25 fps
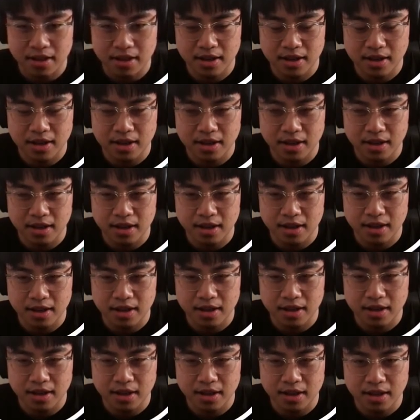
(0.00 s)
one is
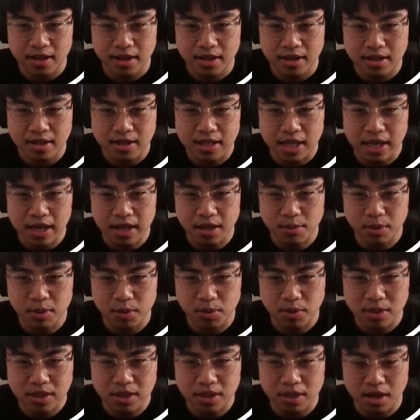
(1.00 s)
Saints. Saint, but
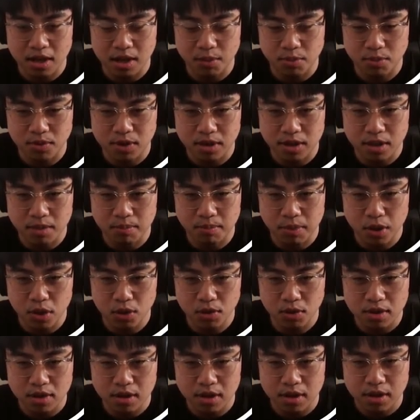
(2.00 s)
what's the top one?
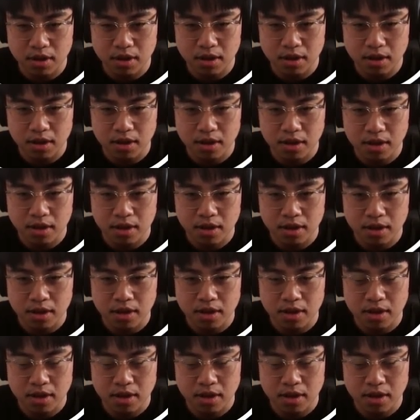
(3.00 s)
Oh. Never mind.